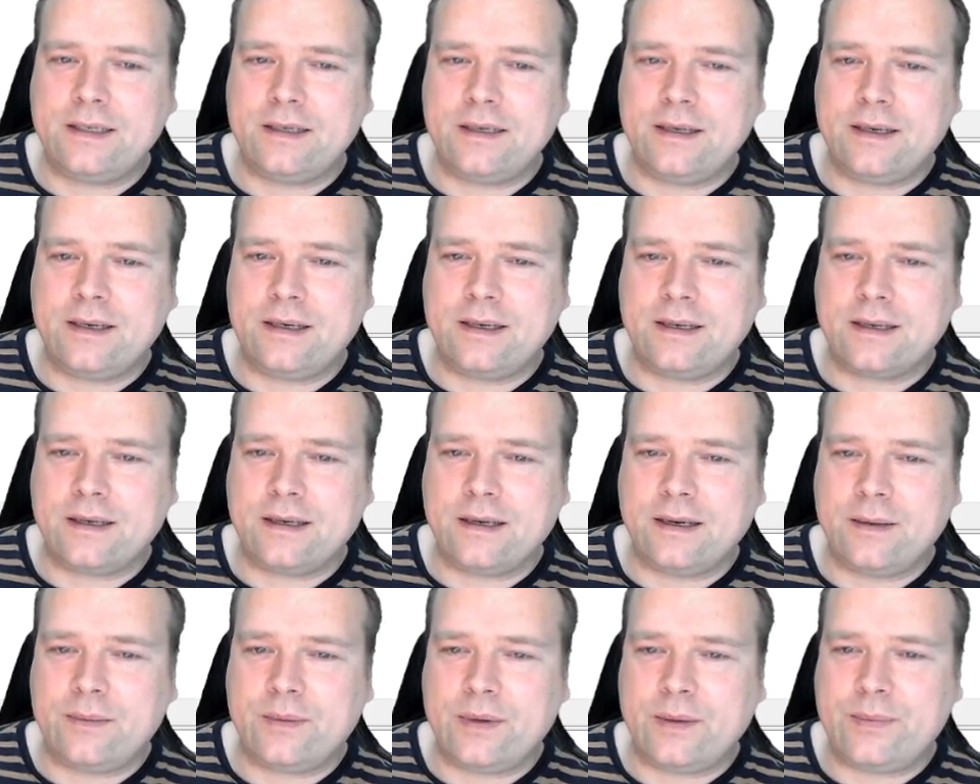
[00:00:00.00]
then
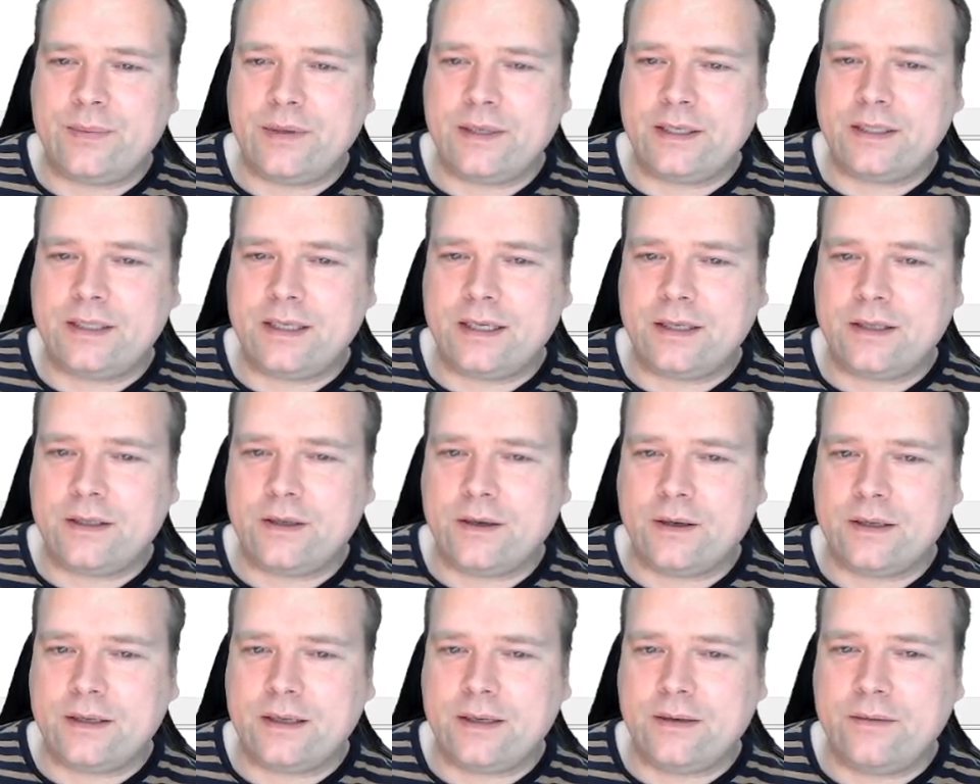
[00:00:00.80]
I pressed the
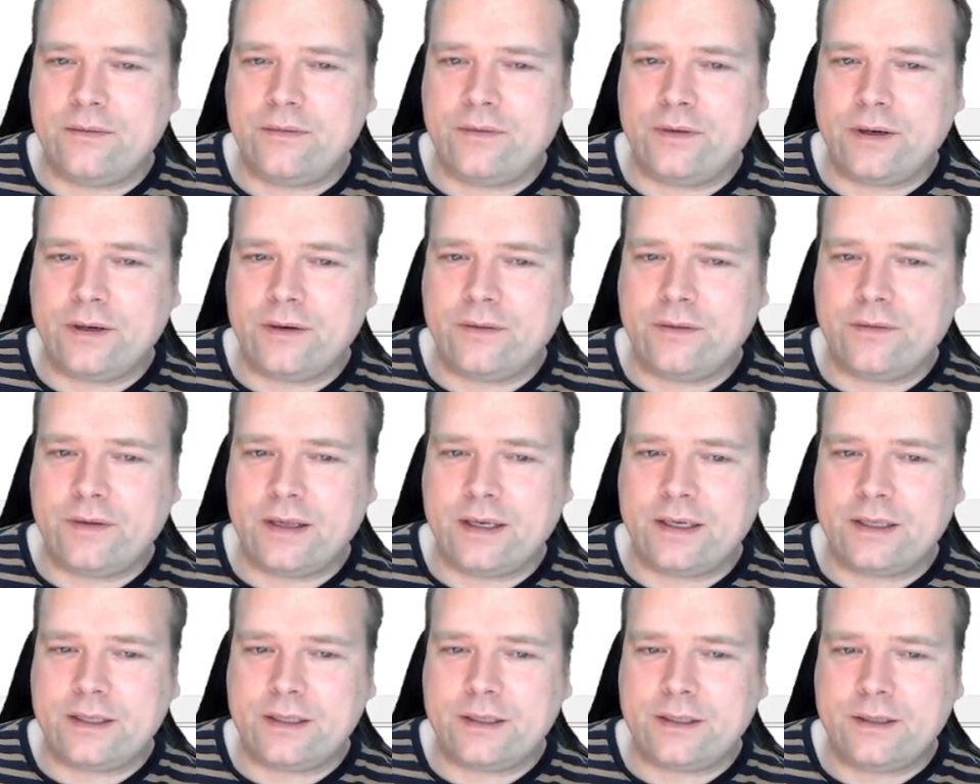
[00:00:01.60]
dot in front of
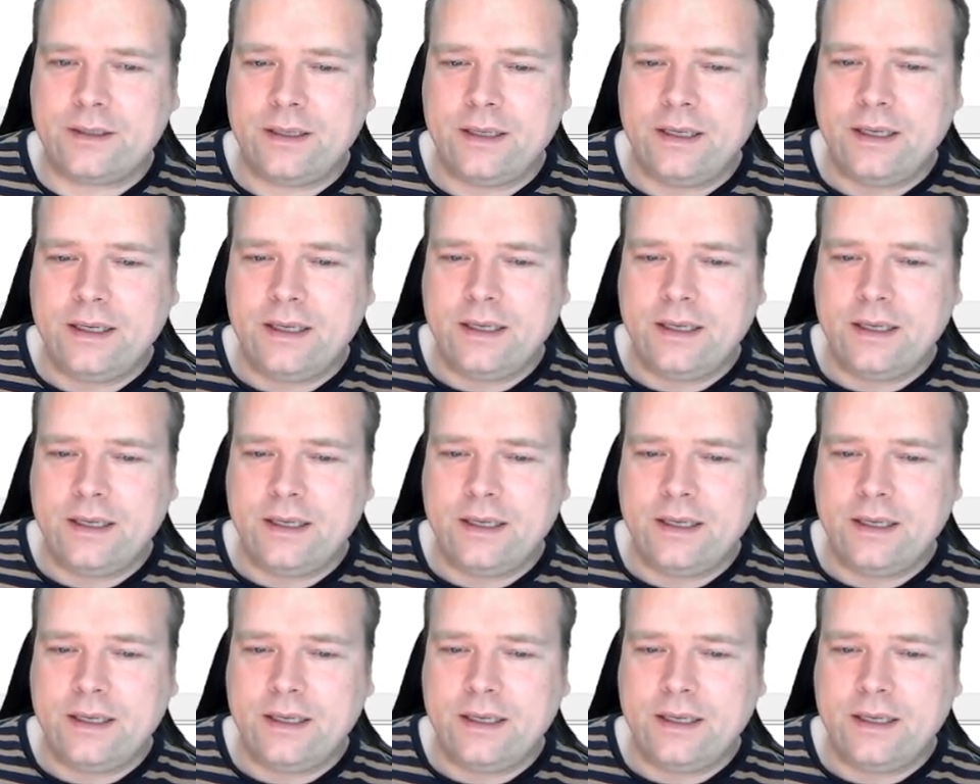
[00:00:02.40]
that.